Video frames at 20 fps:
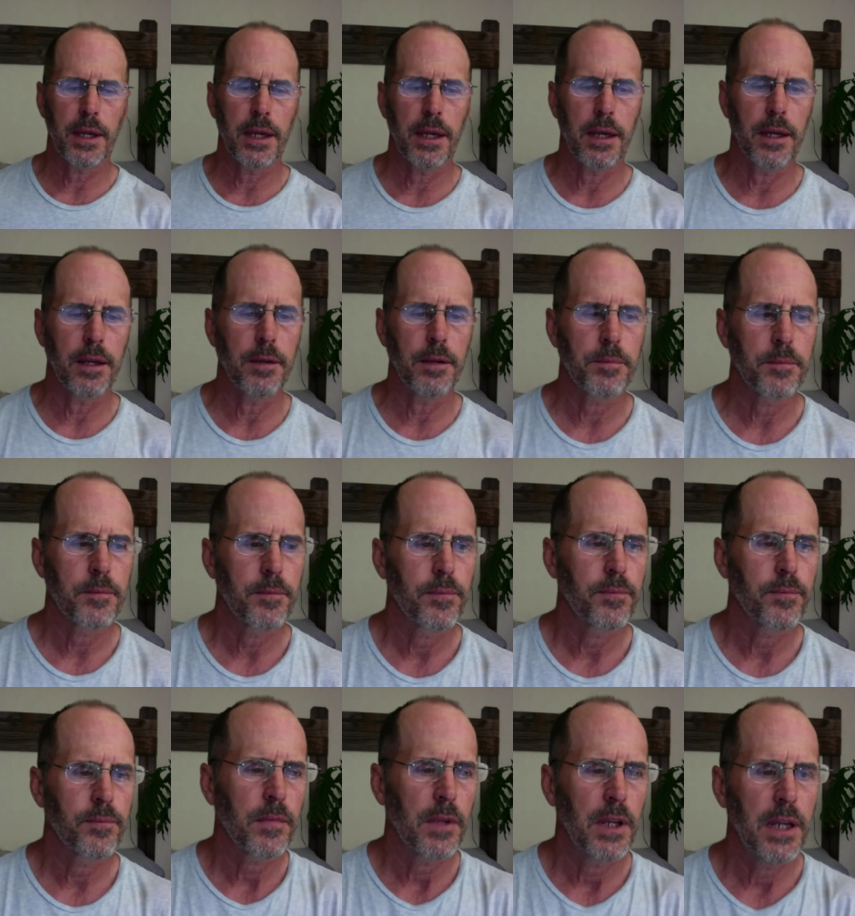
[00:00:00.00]
in it,
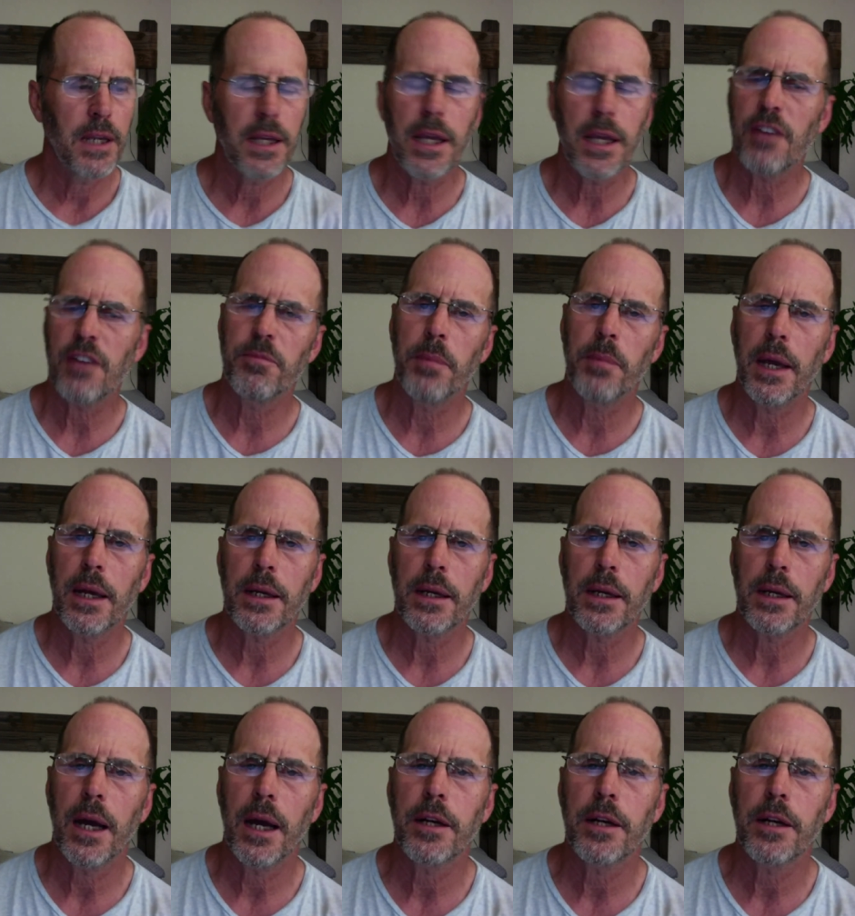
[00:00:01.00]
He gave
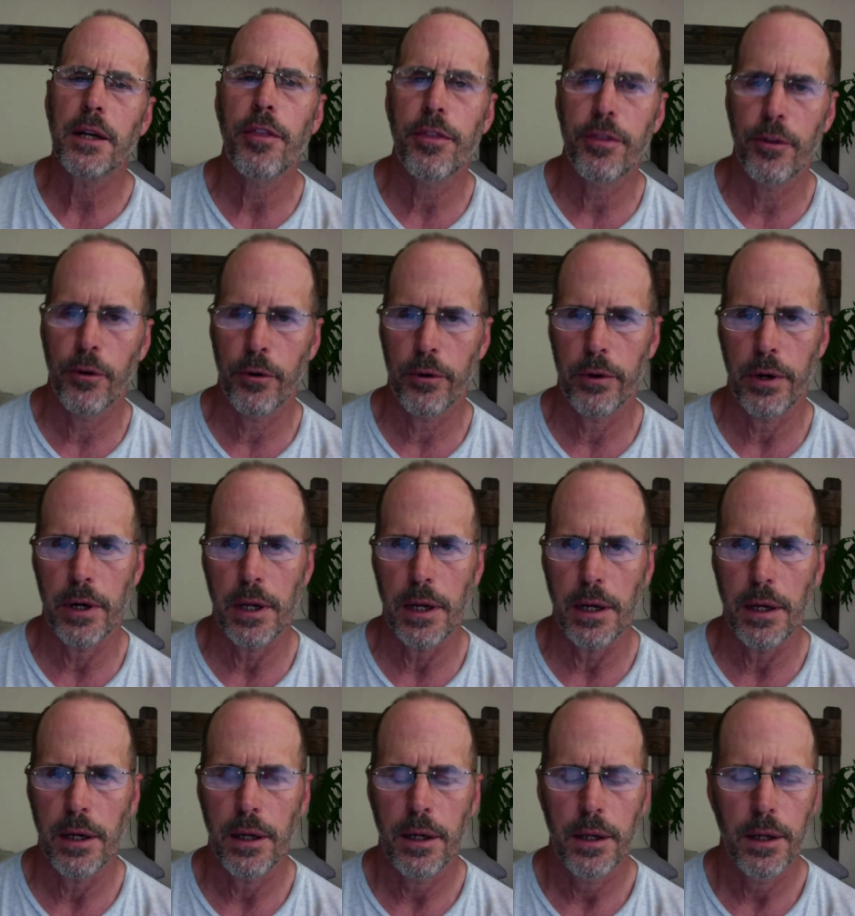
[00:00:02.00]
mankind authority
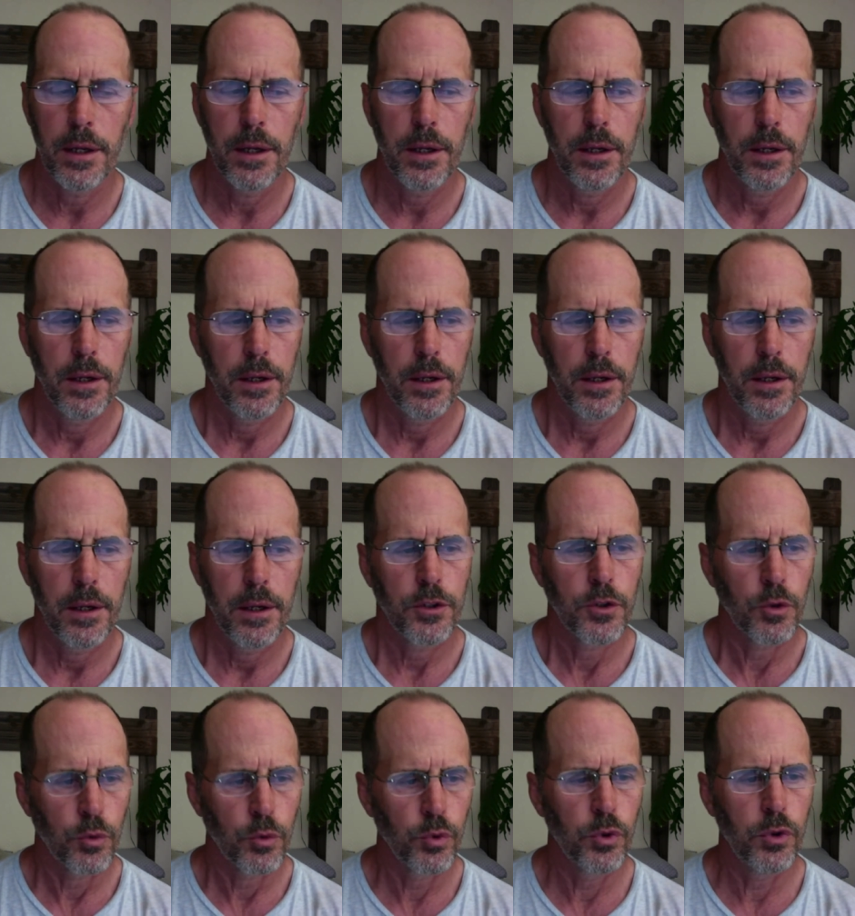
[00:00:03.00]

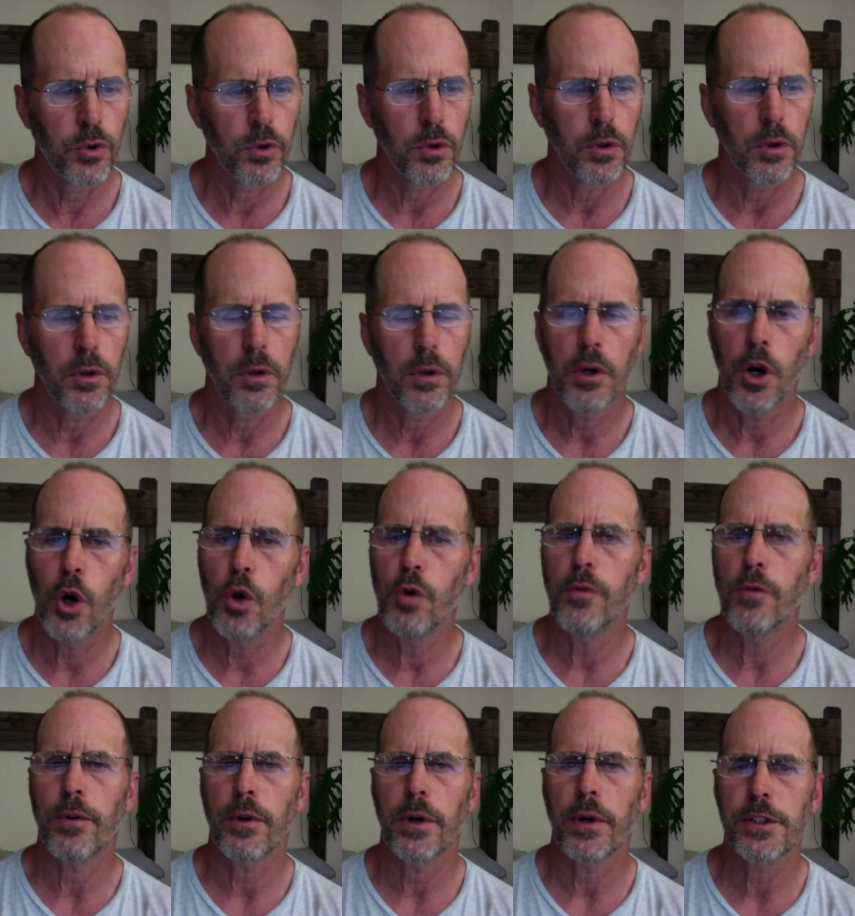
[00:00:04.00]
to rule
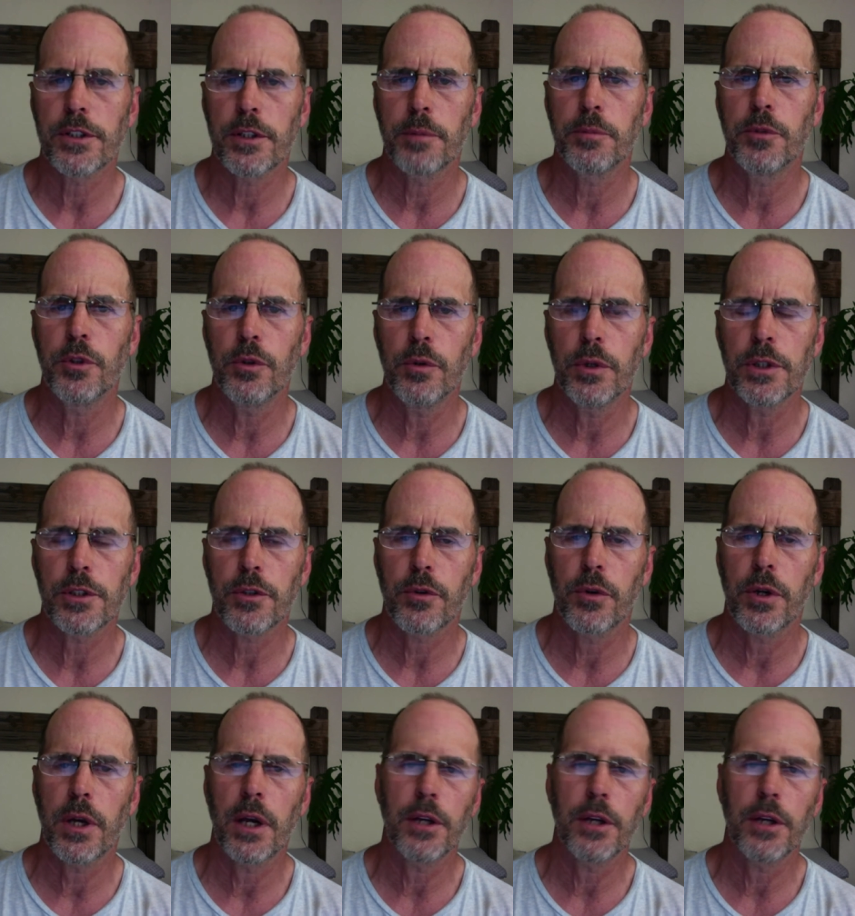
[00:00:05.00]
over and subdue His
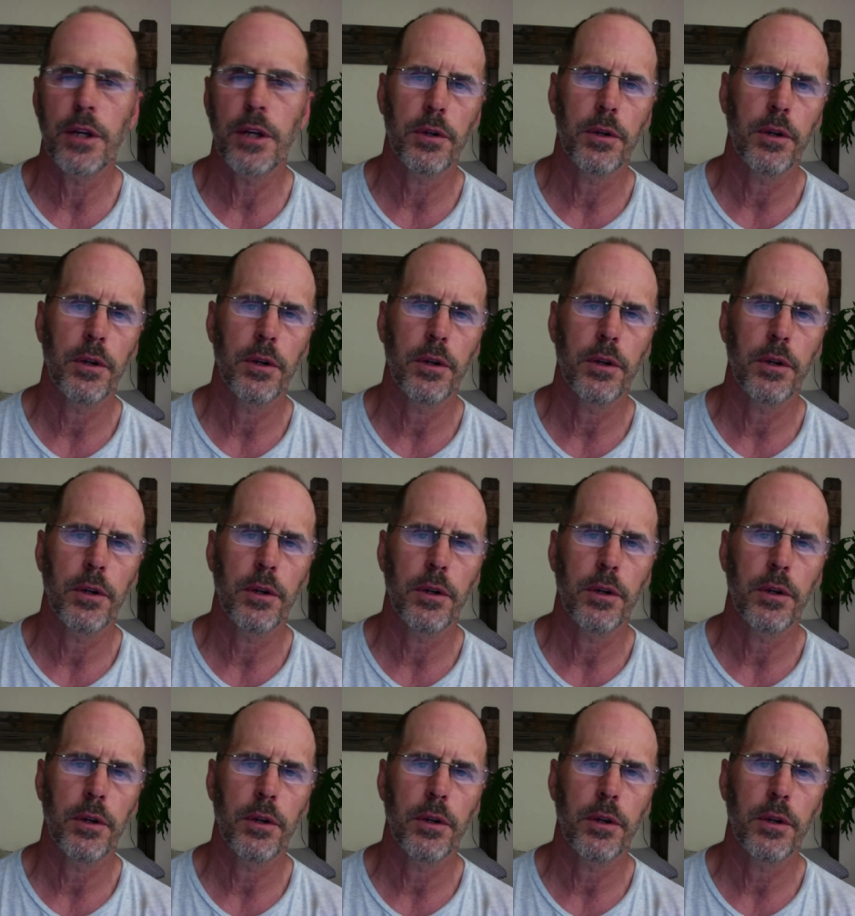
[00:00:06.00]
creation.